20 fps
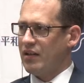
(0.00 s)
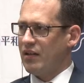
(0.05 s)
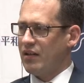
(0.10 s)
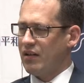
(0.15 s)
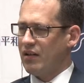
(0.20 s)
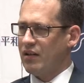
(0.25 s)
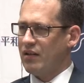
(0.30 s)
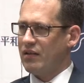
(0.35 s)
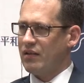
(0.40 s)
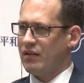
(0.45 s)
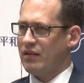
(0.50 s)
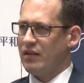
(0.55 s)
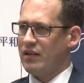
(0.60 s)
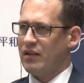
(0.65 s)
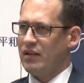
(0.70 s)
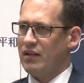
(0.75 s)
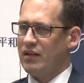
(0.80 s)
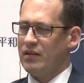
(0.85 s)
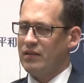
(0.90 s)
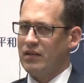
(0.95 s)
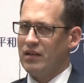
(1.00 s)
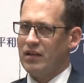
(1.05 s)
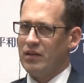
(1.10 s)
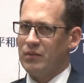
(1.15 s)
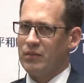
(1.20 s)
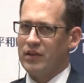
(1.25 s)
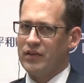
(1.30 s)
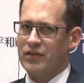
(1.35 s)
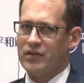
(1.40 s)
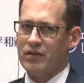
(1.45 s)
and harder than it,
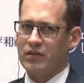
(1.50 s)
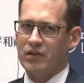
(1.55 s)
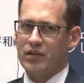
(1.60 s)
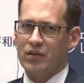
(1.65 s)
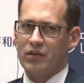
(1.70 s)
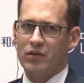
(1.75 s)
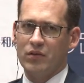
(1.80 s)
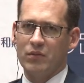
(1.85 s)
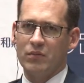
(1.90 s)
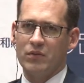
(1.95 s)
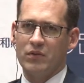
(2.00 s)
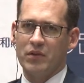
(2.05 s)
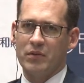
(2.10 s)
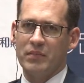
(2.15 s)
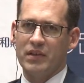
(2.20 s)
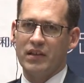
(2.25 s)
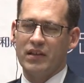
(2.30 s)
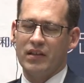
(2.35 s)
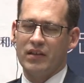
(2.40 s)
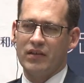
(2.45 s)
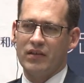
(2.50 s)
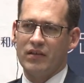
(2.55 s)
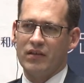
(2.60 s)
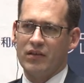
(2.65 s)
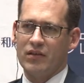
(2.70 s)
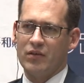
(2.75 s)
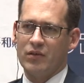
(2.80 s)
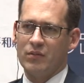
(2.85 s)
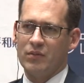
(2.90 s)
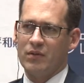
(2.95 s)
than it was during the Cold War, because in
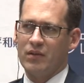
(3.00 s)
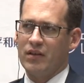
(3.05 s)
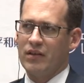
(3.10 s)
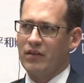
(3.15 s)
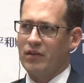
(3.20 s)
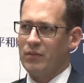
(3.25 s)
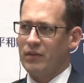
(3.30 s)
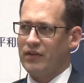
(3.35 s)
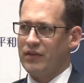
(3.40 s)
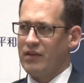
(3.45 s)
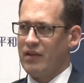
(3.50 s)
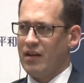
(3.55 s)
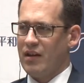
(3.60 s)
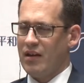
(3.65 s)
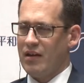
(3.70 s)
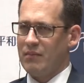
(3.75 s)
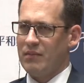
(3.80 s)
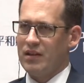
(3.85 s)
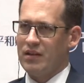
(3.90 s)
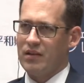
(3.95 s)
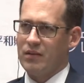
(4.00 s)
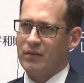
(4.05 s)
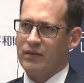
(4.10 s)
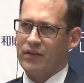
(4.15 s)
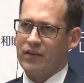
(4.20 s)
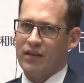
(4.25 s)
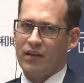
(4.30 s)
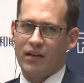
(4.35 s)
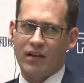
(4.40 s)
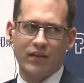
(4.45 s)
the Cold War there was them and there
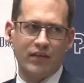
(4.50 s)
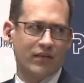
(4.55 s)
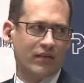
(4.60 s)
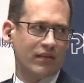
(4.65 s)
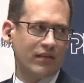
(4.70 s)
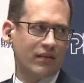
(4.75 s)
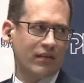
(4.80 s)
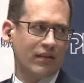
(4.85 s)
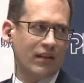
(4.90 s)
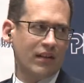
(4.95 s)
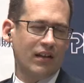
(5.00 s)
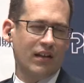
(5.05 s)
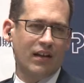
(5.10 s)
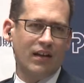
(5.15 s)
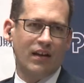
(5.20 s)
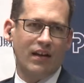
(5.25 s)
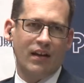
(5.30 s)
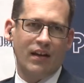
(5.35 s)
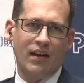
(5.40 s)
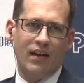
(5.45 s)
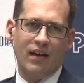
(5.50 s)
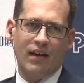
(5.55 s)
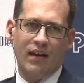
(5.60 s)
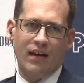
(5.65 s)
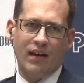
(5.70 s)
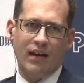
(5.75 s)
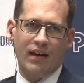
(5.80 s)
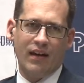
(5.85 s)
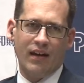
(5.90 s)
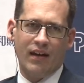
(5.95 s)
was us.
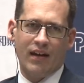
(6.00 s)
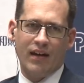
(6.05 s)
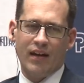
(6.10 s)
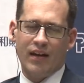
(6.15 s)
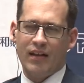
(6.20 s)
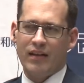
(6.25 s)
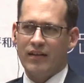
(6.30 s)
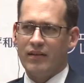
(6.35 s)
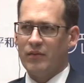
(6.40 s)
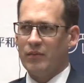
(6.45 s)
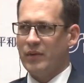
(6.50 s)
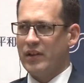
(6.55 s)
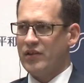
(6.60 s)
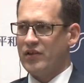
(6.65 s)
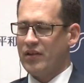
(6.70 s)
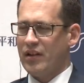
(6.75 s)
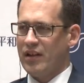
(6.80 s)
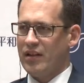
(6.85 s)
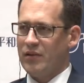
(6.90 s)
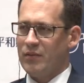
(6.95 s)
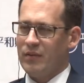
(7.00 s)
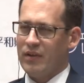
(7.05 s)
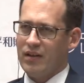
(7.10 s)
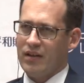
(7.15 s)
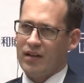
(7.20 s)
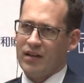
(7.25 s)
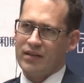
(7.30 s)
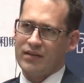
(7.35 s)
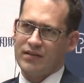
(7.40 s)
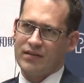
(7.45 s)
And we traded with
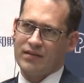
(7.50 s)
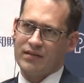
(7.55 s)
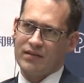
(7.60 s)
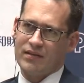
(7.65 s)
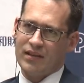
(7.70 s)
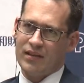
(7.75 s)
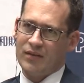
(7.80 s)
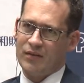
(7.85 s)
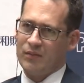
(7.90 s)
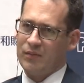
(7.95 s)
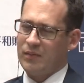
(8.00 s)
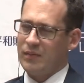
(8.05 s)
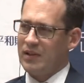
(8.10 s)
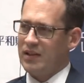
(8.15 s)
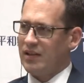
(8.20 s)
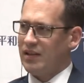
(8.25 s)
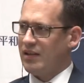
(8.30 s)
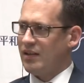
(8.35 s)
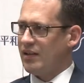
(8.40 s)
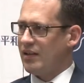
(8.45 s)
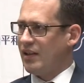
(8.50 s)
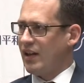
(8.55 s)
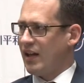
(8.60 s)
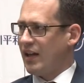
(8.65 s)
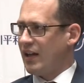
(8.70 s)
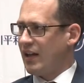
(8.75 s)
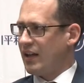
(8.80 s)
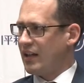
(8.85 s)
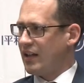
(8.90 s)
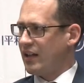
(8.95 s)
us, and we
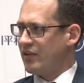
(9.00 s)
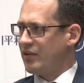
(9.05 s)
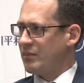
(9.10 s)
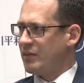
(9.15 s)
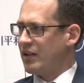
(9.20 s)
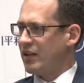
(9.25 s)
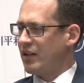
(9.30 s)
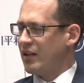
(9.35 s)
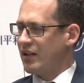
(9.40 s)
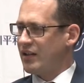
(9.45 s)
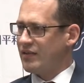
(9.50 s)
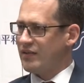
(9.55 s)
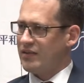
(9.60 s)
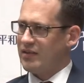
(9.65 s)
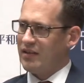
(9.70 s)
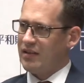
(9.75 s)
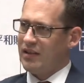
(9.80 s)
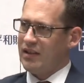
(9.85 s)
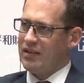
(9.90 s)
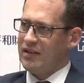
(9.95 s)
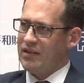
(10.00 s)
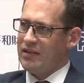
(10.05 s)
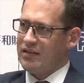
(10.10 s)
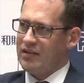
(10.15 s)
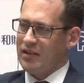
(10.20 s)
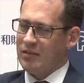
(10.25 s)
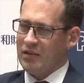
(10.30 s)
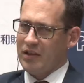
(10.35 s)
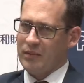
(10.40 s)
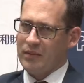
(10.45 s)
had allies among us, and they did the
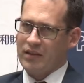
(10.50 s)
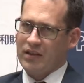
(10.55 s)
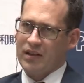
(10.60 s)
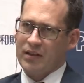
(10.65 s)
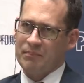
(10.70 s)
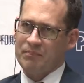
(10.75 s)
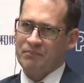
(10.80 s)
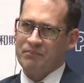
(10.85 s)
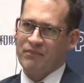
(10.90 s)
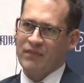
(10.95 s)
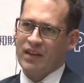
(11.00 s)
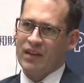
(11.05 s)
same thing with them.